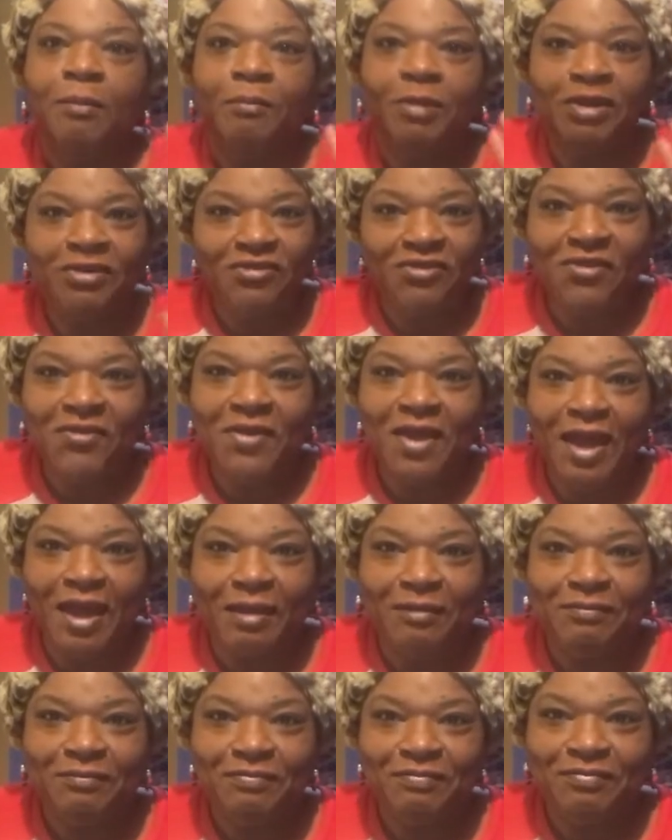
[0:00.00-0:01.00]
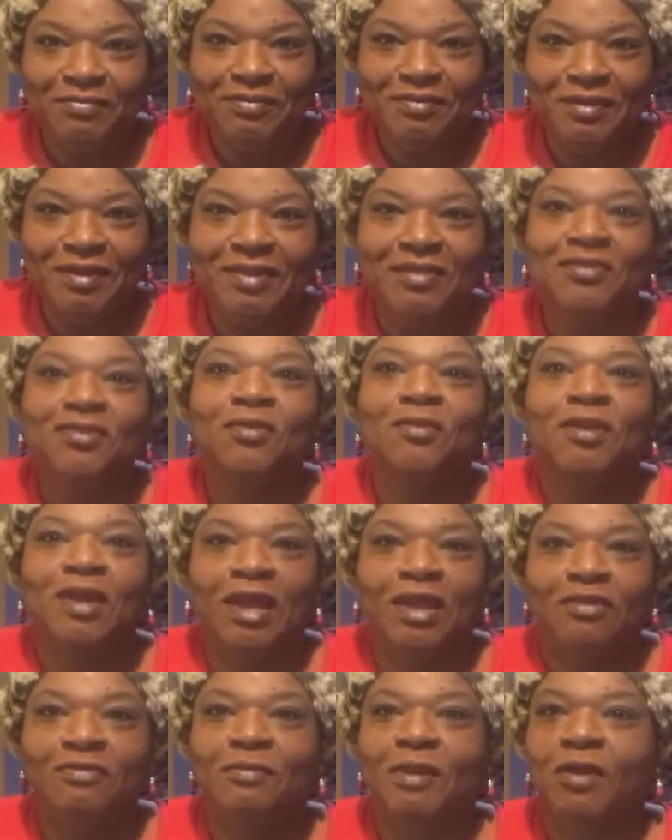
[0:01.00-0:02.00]
but it's okay. It's okay.
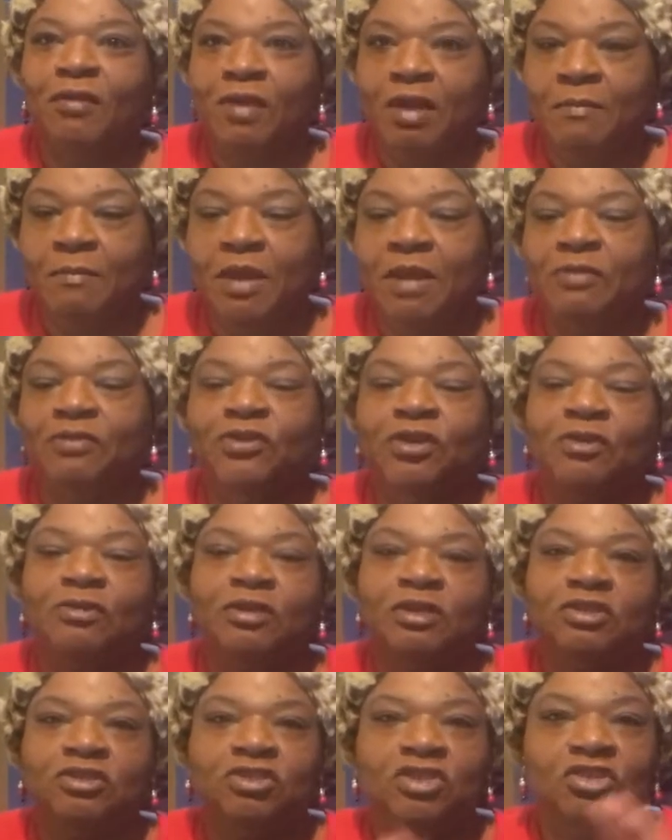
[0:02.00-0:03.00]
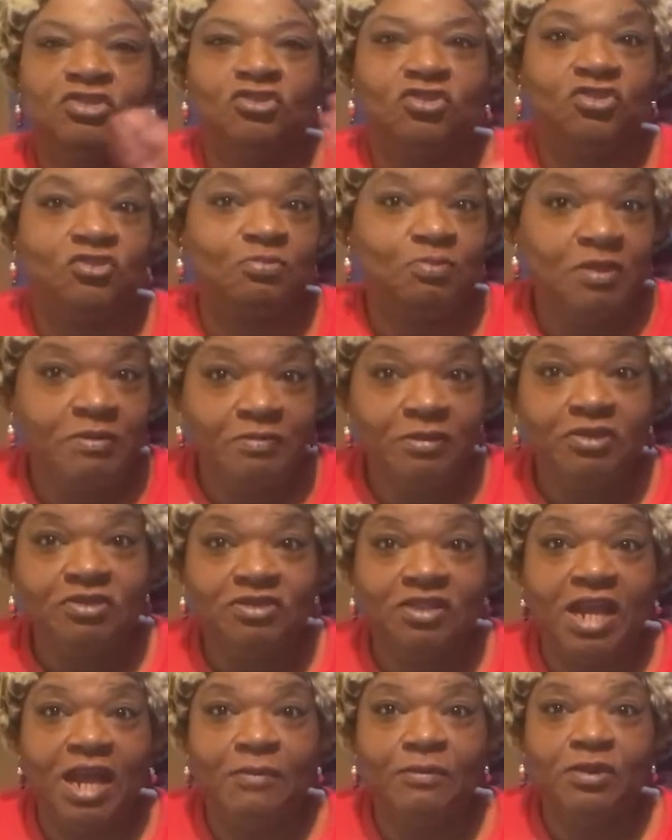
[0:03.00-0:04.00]
It's my grandbabies. I don't get a chance to spend much
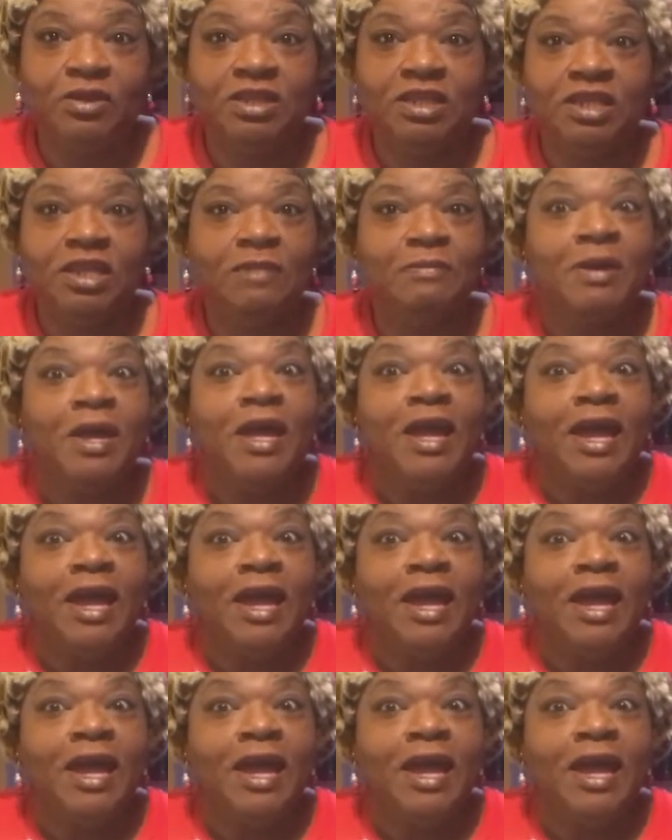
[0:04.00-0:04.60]
time with them.